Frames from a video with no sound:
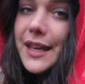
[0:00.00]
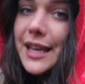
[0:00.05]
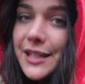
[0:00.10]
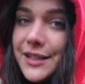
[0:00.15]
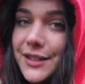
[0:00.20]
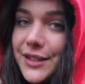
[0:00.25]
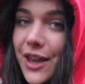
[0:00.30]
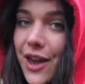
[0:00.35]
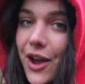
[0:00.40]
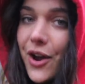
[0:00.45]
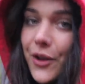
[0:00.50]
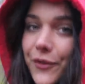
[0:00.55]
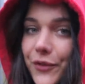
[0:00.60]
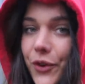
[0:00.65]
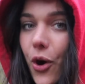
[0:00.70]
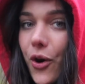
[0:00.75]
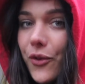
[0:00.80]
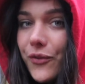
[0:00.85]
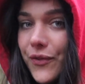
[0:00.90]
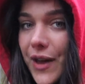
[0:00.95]
This year I've
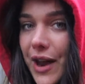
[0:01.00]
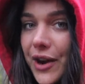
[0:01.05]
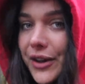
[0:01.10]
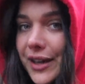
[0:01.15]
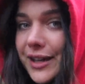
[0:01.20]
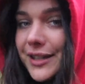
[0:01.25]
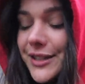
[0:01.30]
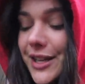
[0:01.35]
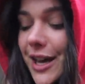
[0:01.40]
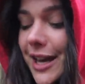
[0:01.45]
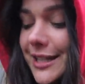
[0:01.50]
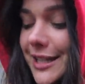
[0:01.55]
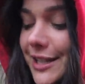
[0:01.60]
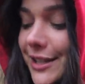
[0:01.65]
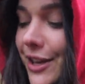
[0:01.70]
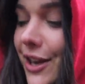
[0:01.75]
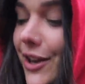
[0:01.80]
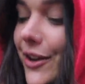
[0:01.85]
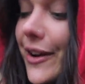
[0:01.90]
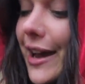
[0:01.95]
got a very
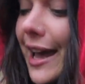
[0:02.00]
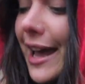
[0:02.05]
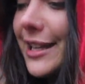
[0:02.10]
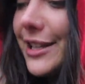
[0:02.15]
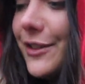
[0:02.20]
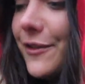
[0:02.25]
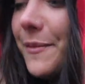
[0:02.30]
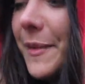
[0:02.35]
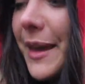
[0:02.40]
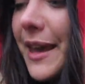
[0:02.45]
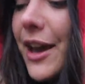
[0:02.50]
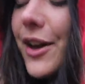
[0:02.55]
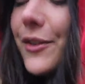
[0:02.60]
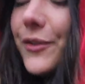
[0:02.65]
exciting year ahead of me.